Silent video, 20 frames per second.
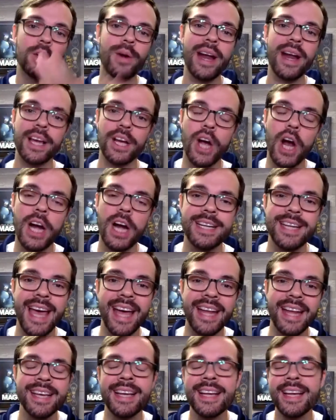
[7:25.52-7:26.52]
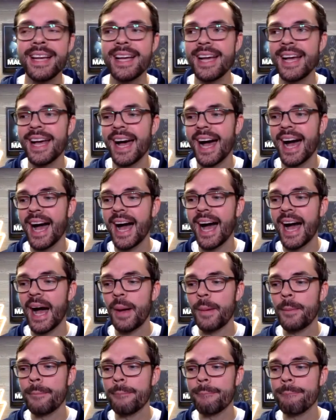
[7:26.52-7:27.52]
credit card debt.
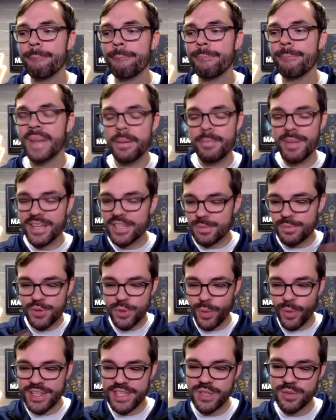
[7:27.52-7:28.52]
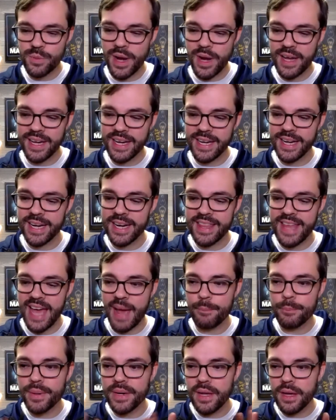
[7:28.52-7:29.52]
Um, then I made some choices. We're not getting into
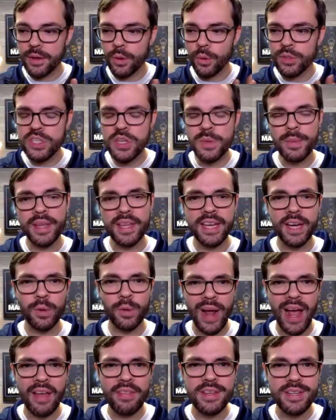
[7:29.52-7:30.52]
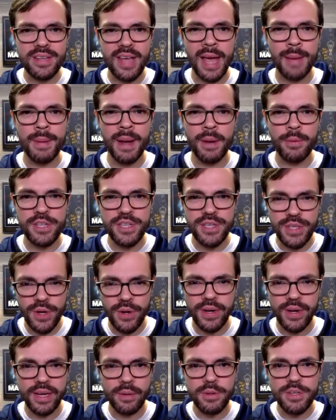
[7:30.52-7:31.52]
that. But ultimately, around the time I was
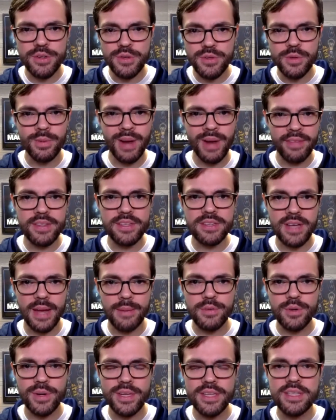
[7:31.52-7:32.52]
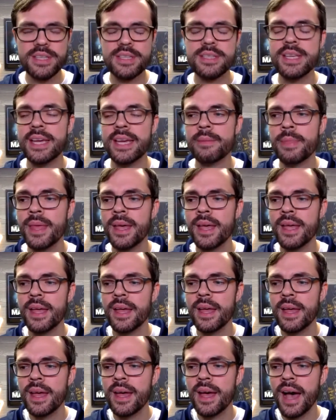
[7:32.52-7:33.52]
30, which was around this time, 2016,
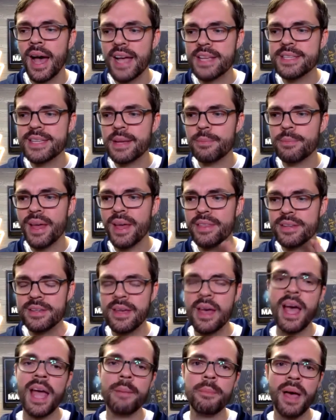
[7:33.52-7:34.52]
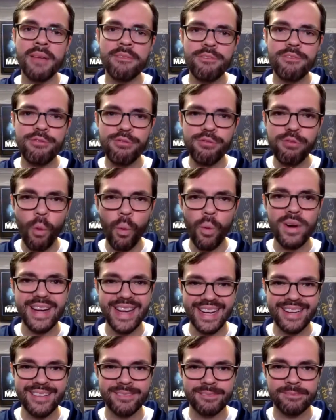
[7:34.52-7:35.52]
I said, by the time I'm
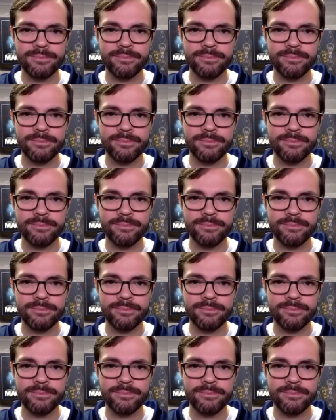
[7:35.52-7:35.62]
40,